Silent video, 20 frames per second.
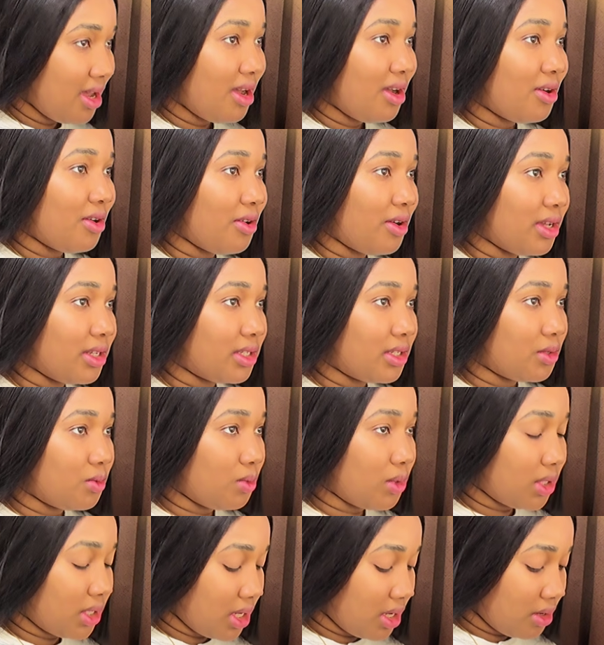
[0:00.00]
Currencies
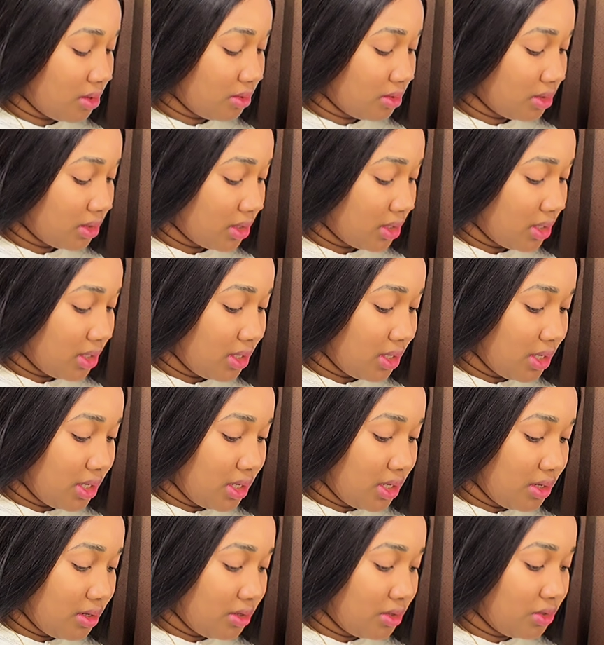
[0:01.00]
without
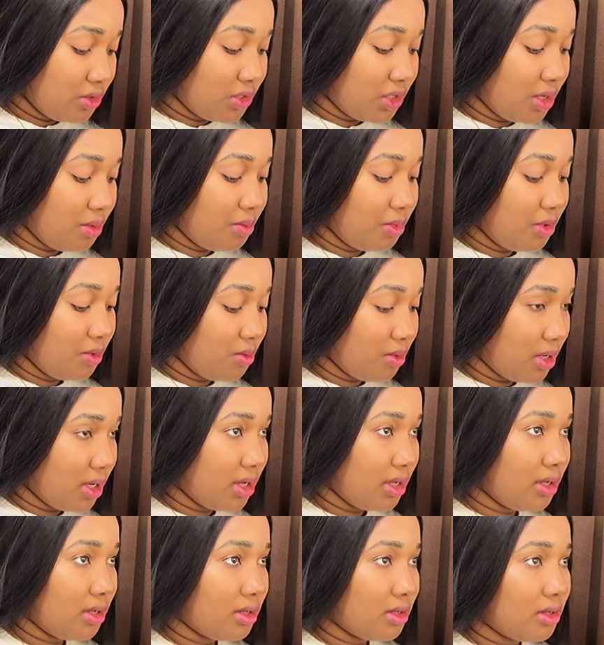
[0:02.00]

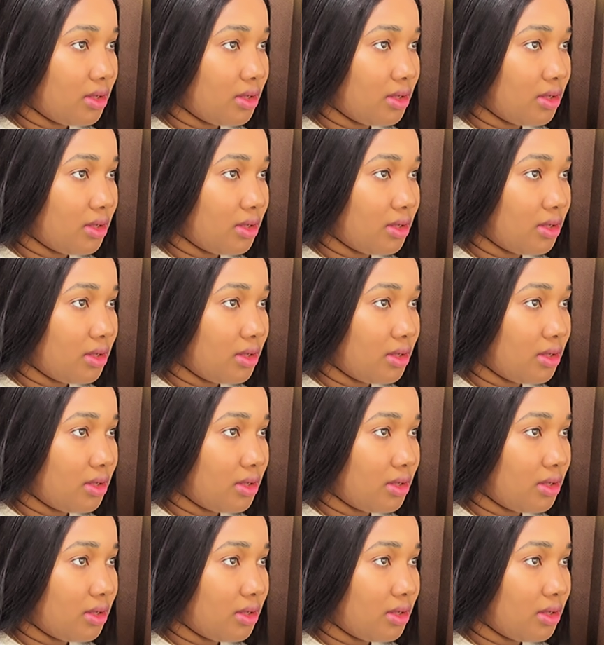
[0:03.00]
JPY.